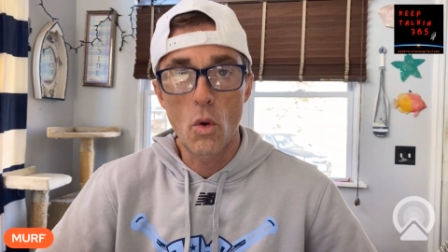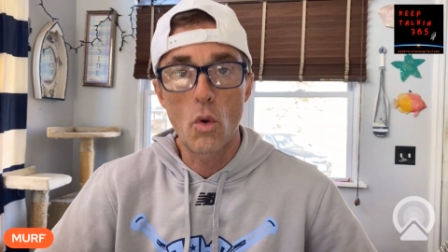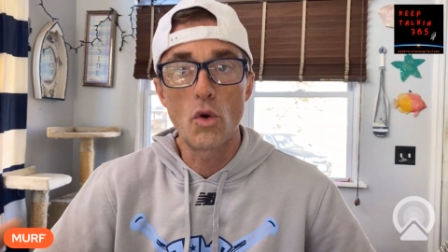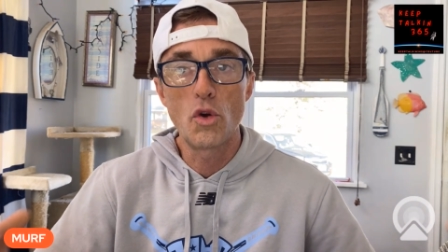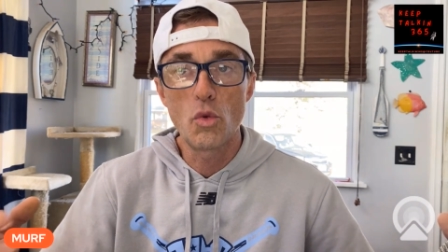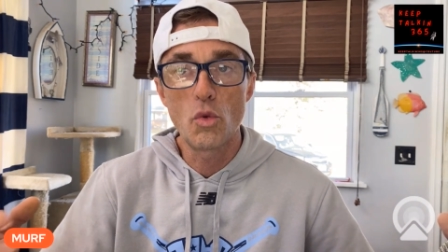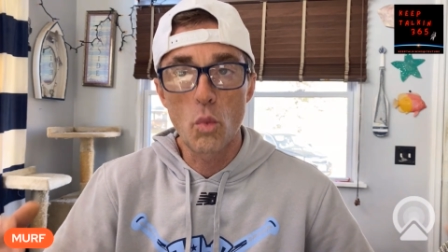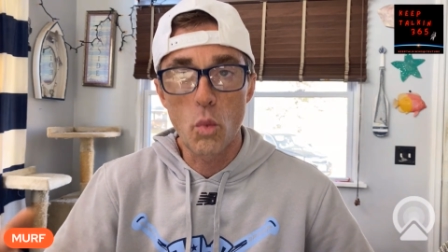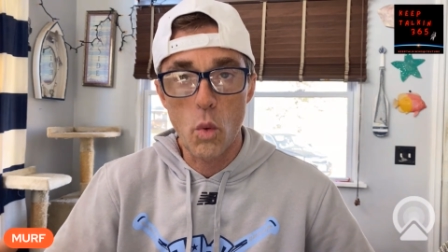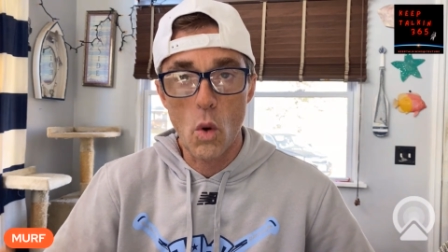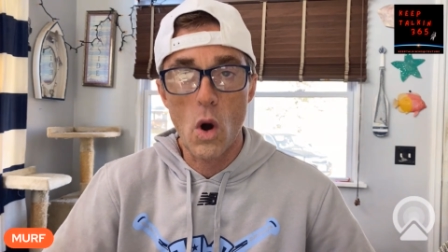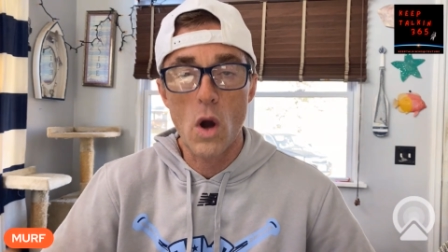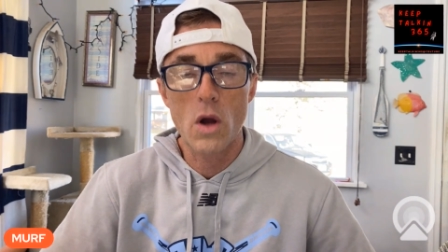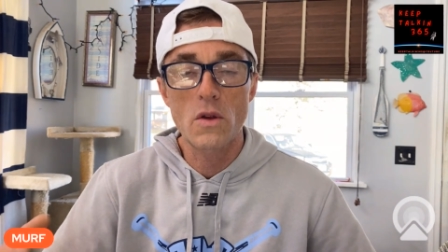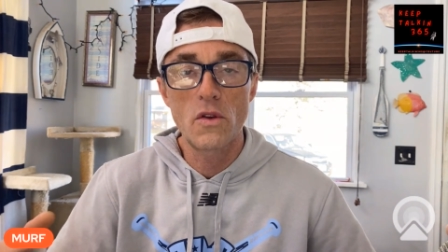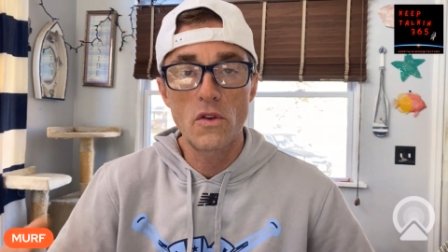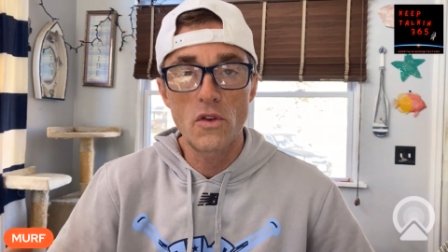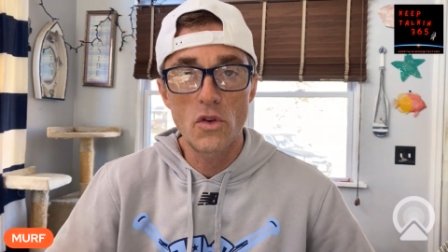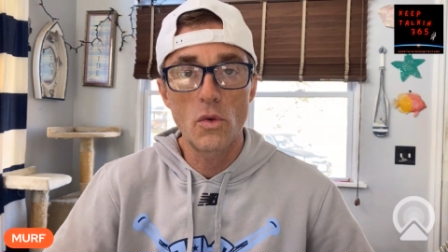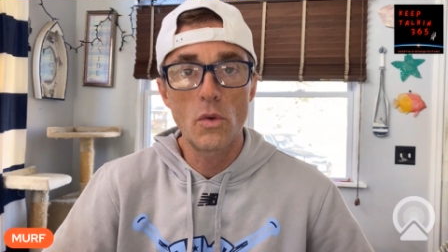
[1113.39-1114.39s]
or you
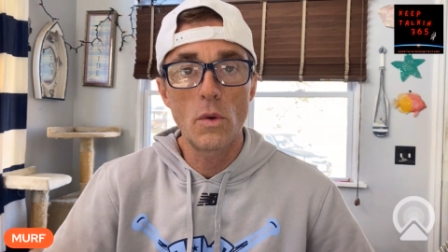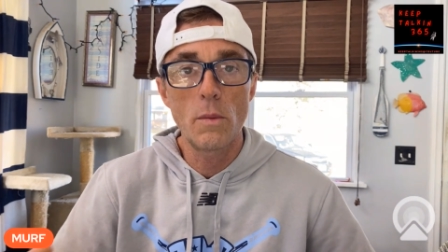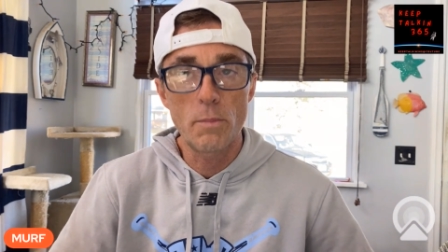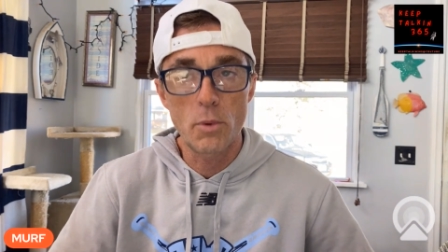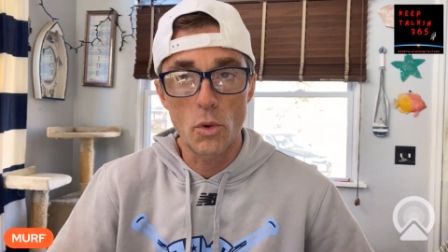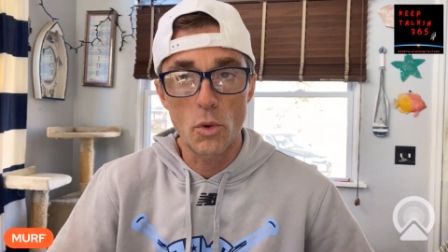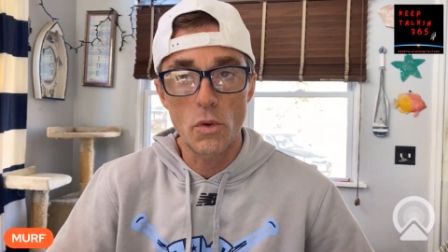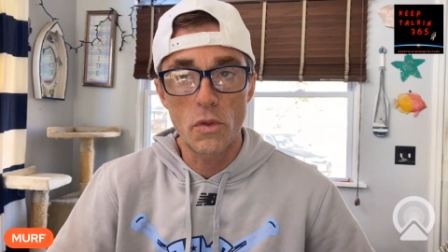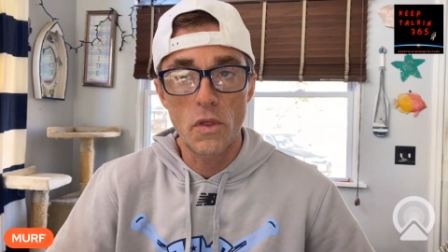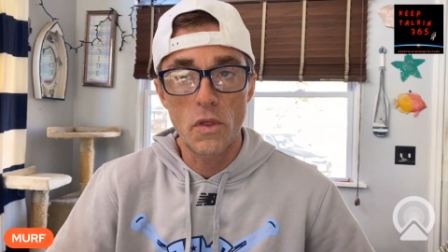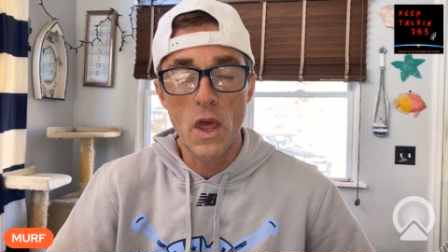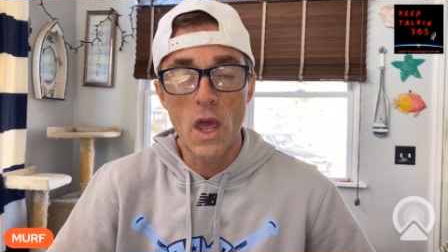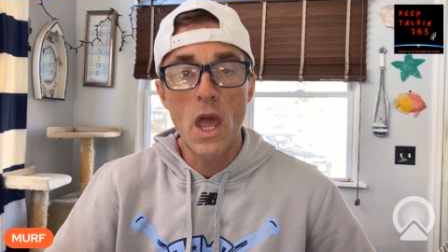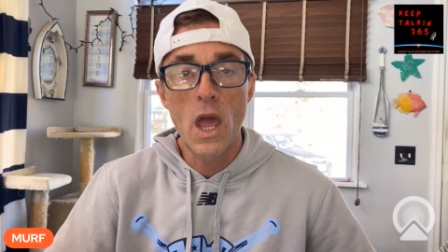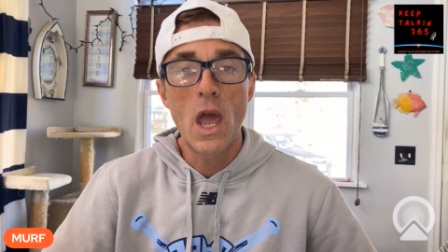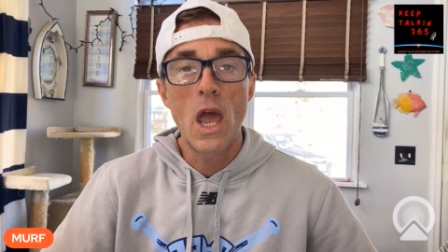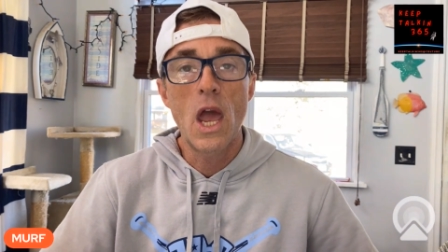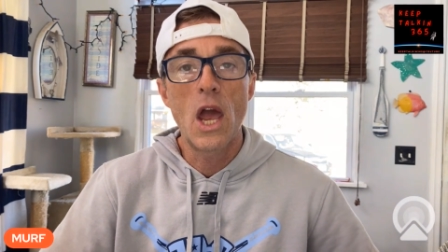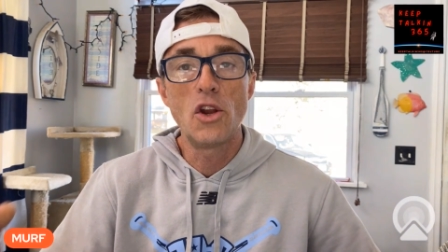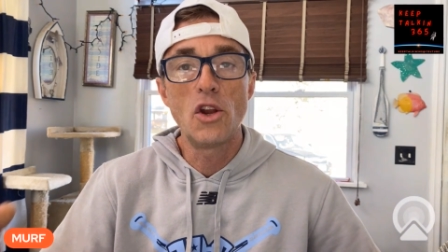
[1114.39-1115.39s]
walked into a booth
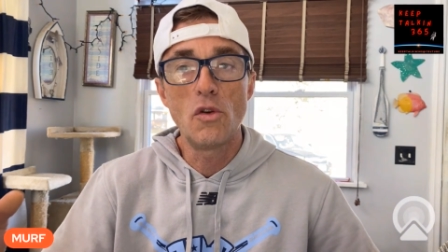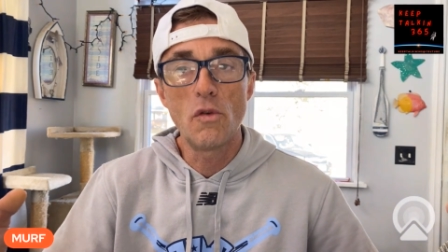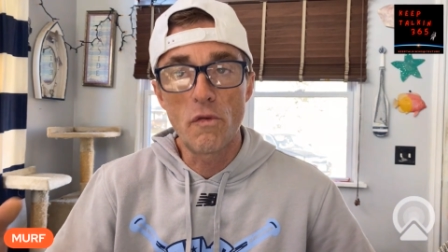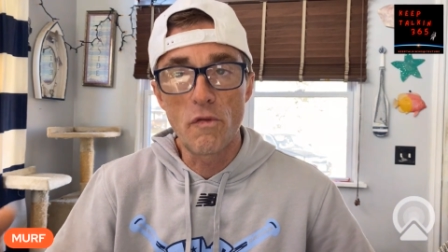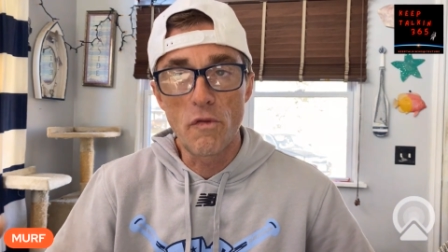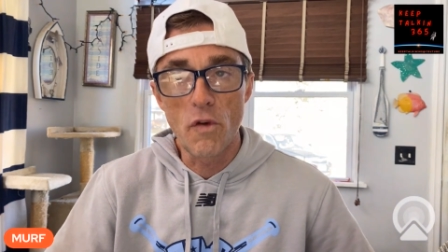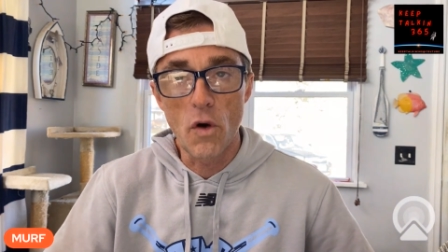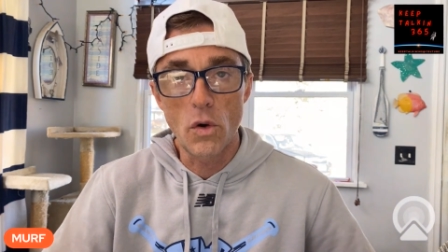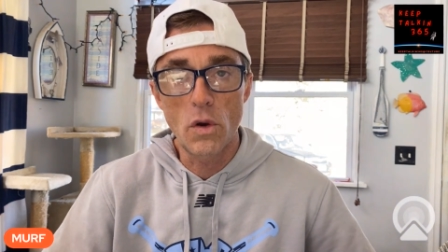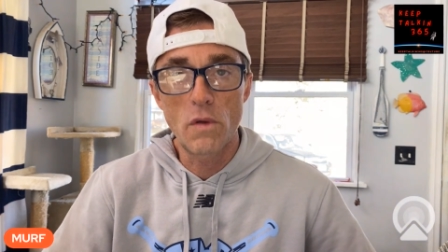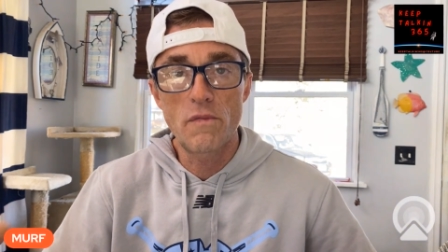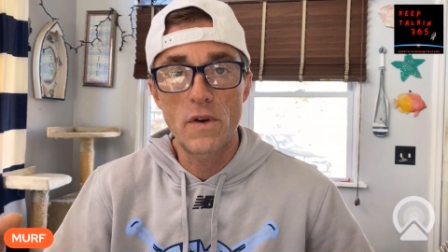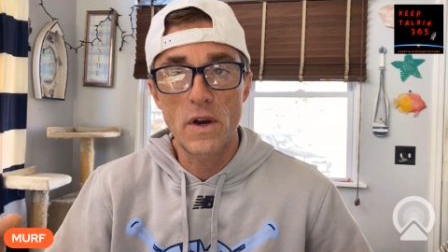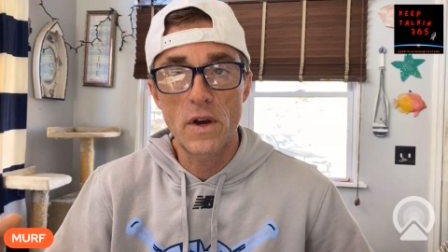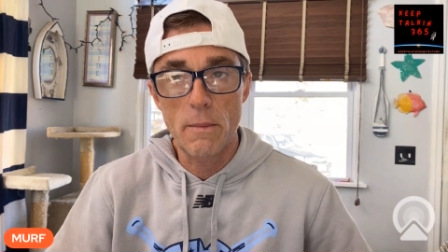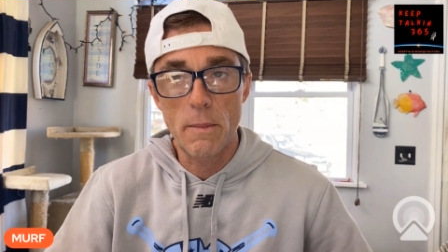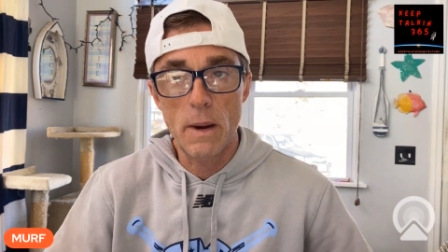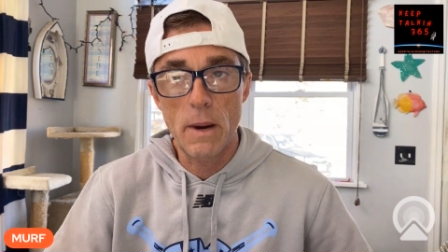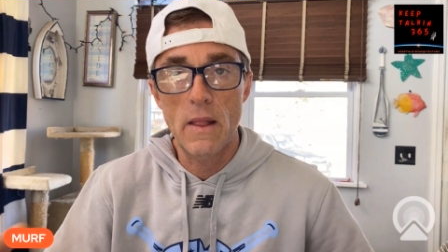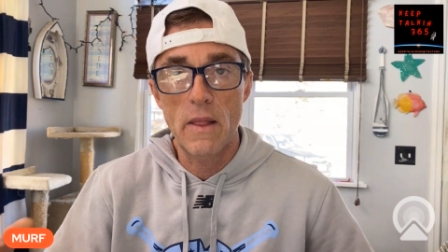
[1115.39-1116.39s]
and you voted for
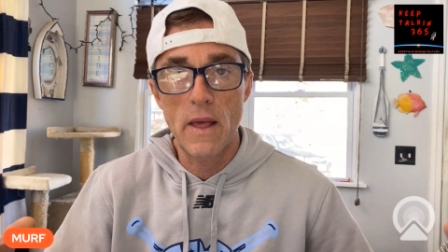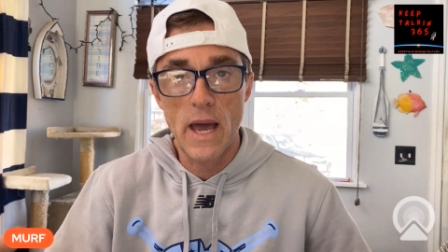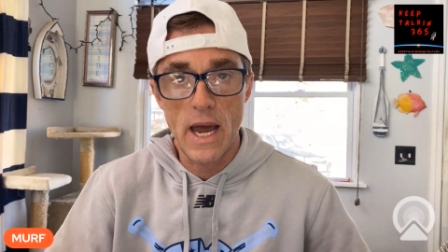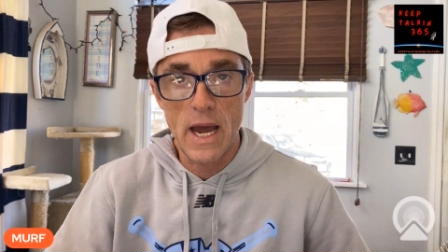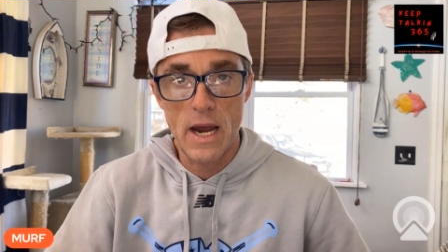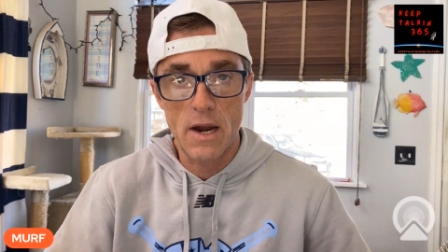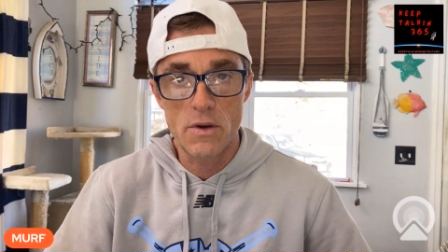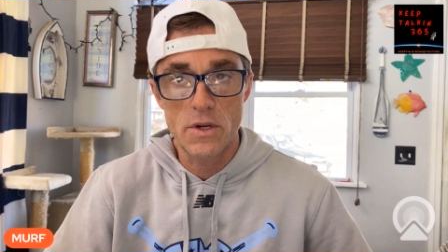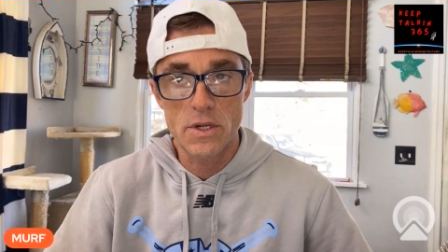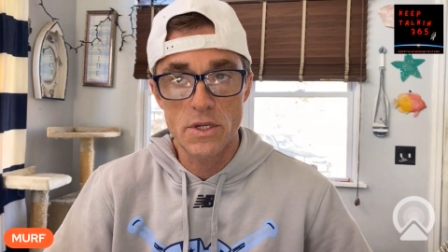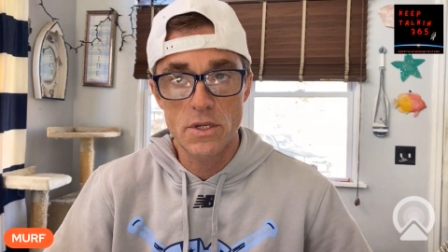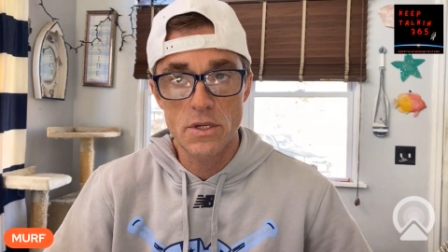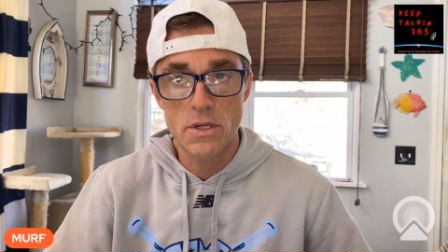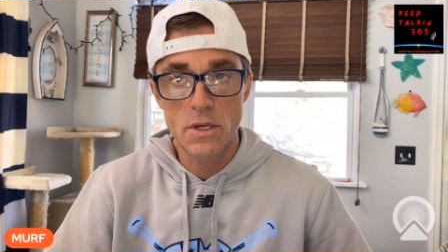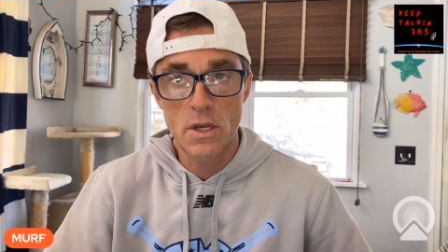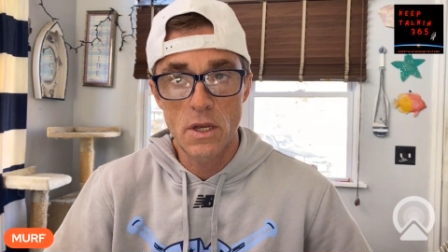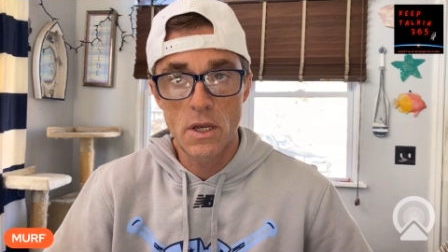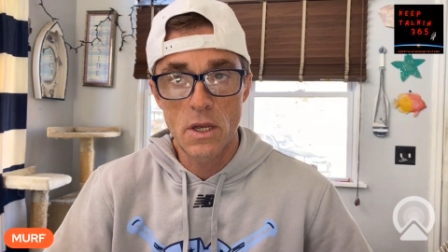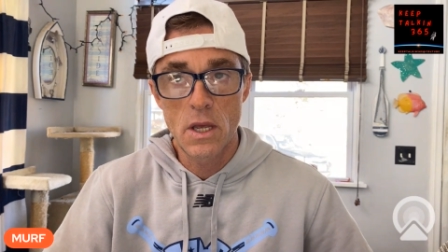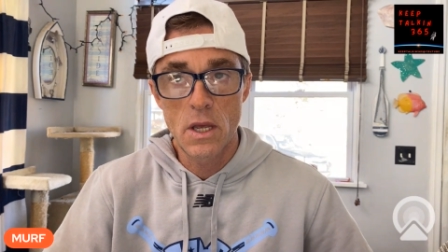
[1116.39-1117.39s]
Kamala Harris.